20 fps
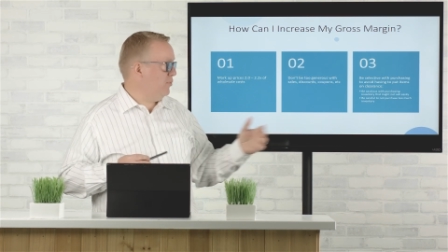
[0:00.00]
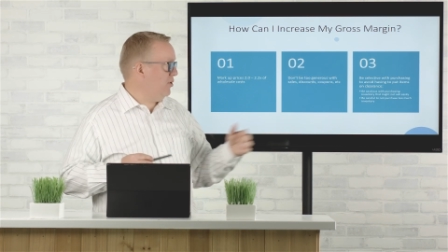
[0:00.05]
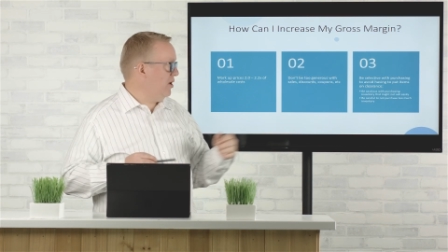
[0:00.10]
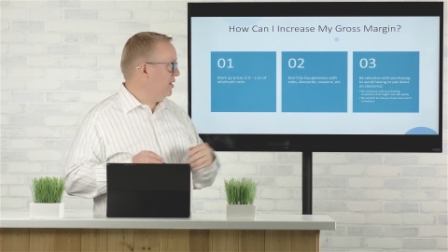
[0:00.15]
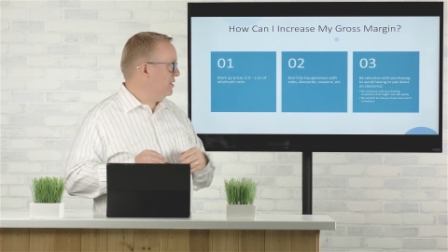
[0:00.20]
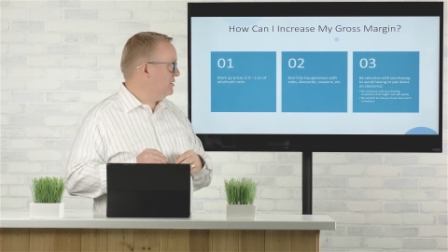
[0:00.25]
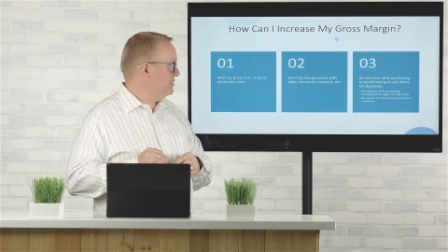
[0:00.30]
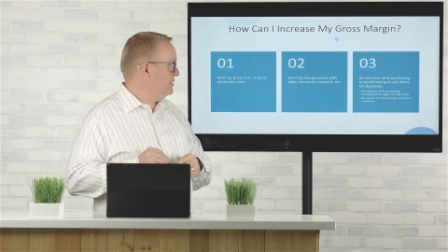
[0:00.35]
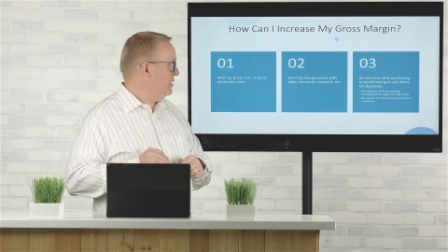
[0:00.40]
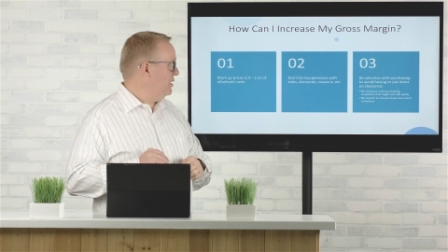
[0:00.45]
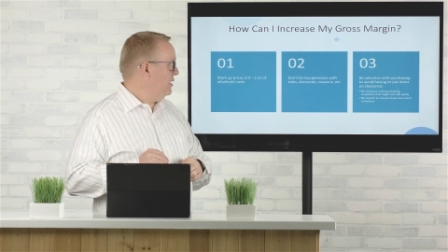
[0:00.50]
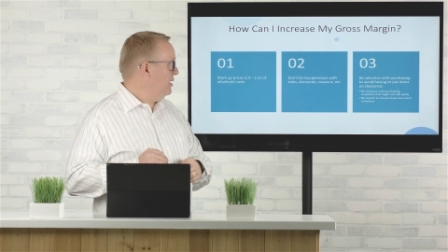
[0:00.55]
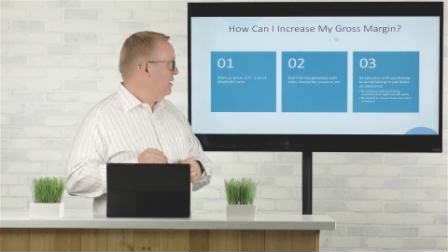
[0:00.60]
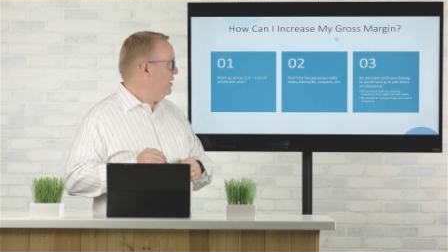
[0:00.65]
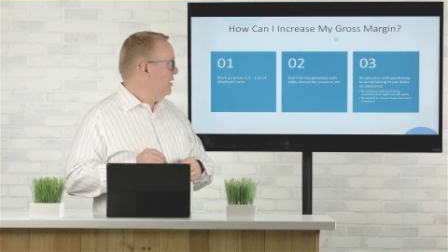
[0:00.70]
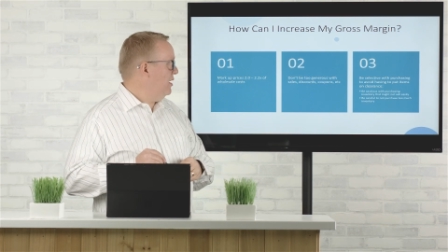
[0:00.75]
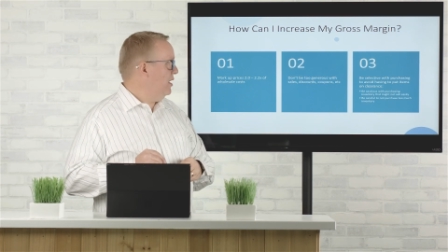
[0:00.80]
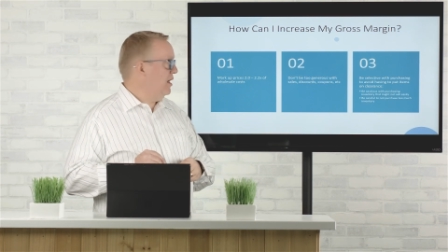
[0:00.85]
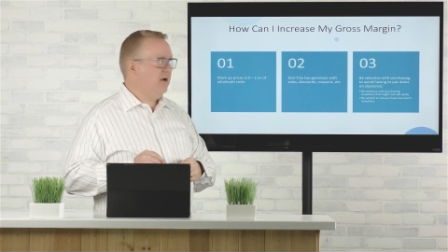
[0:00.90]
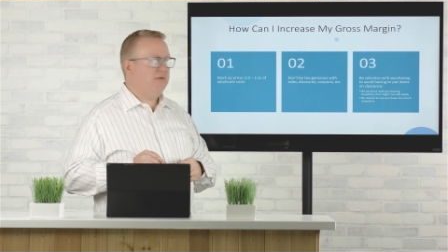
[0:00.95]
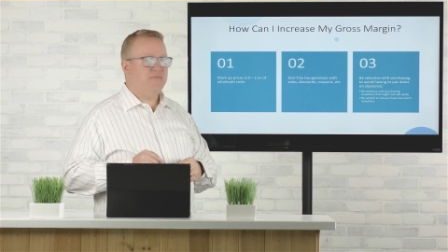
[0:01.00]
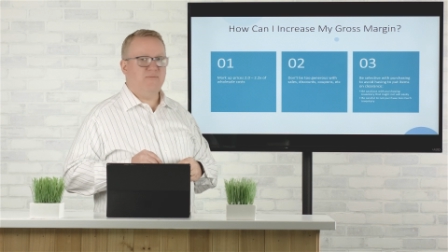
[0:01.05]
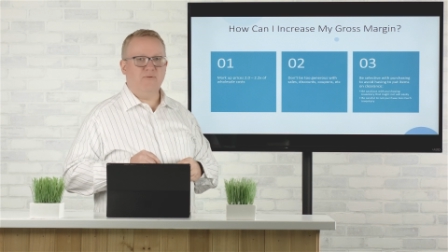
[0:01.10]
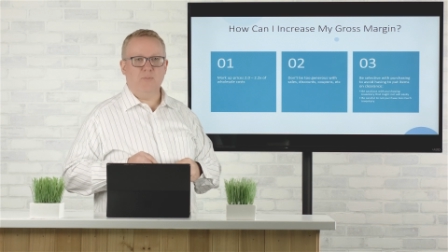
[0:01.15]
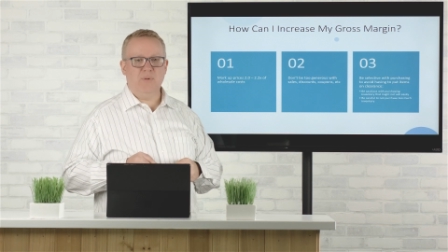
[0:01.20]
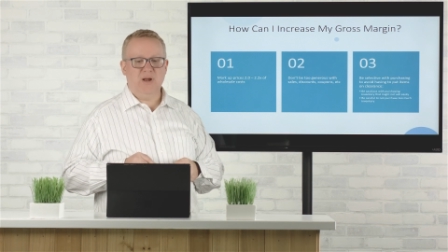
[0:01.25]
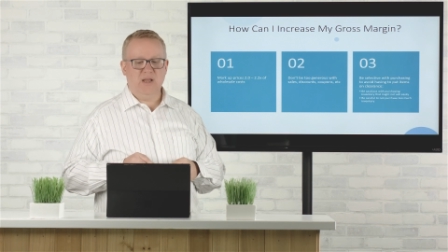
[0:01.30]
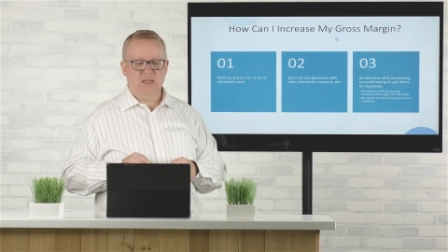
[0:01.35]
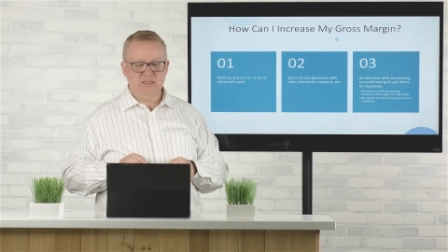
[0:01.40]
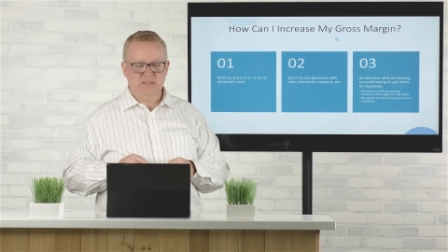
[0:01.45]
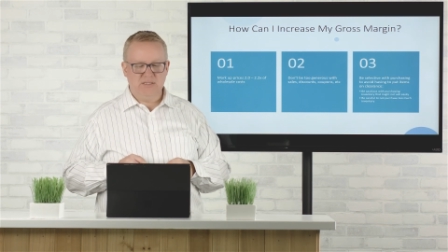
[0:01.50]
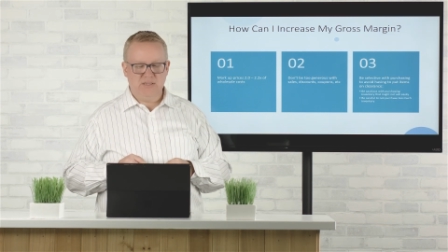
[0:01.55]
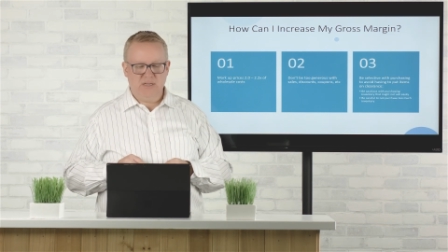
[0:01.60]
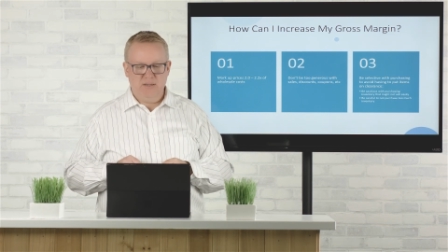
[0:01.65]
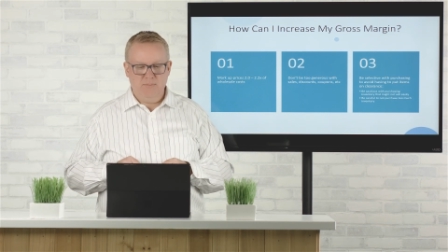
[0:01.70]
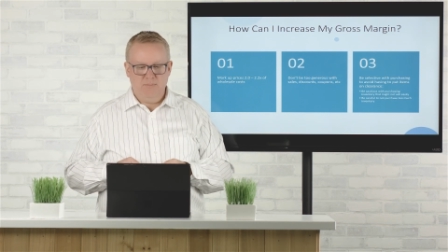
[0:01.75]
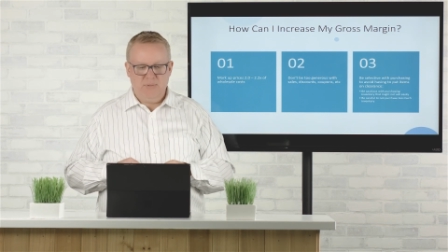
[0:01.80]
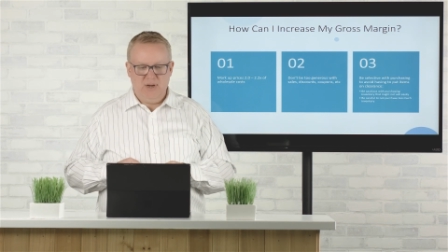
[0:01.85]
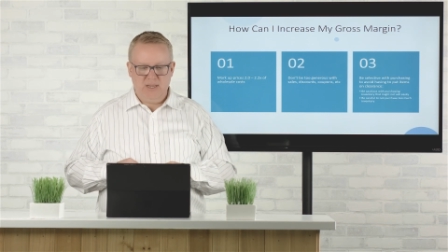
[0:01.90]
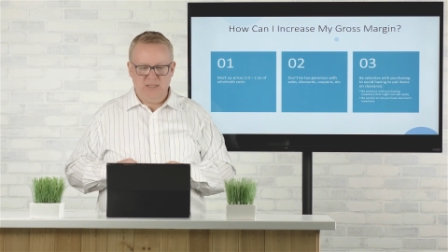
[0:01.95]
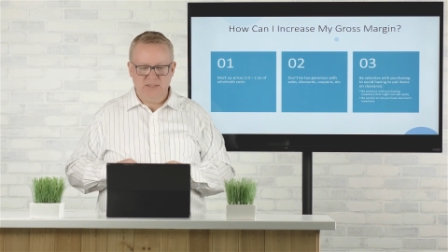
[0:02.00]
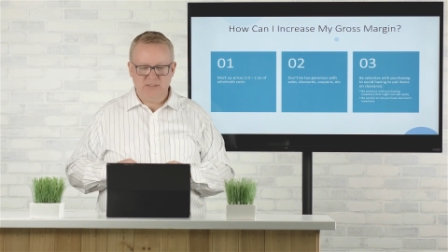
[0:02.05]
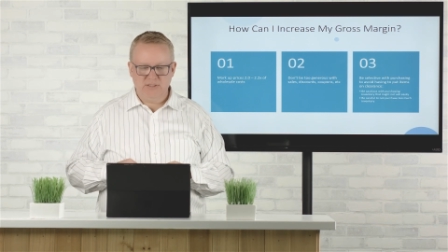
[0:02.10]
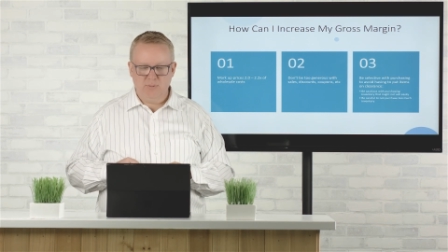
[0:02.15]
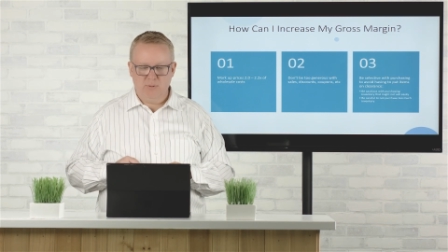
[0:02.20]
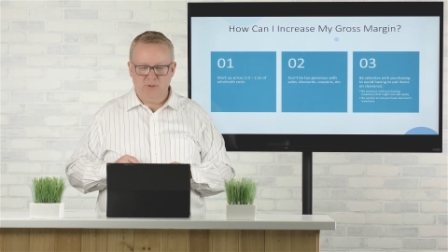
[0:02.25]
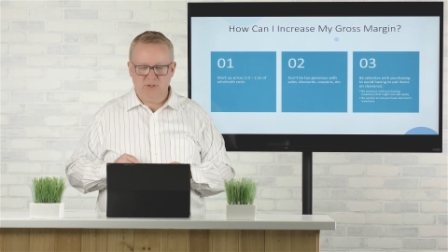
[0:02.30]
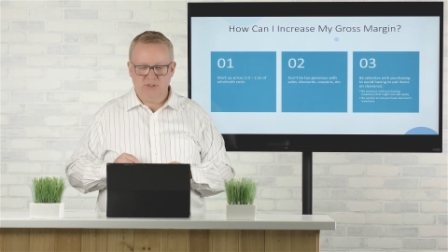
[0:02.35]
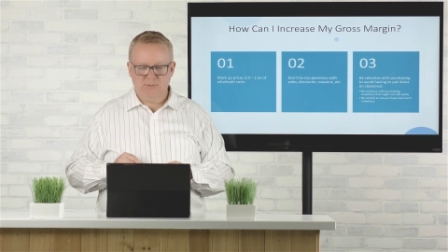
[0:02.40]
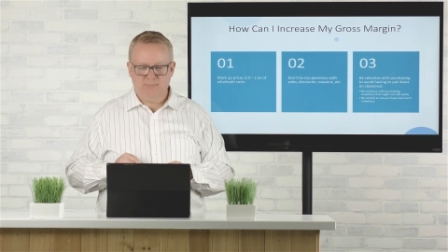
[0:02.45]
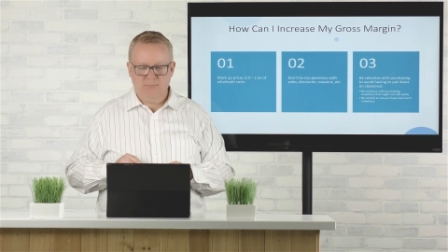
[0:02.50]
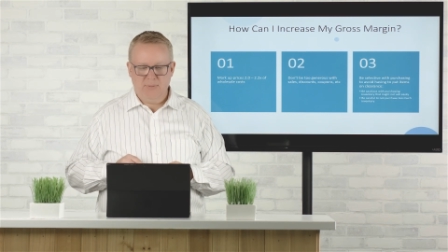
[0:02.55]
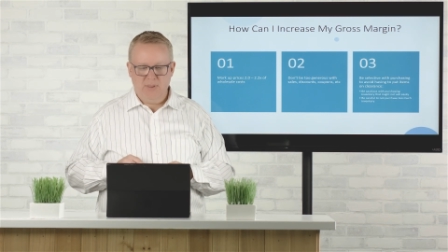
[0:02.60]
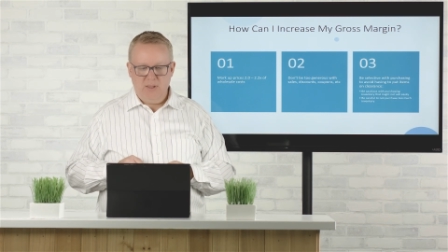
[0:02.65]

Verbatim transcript: product for my consumers.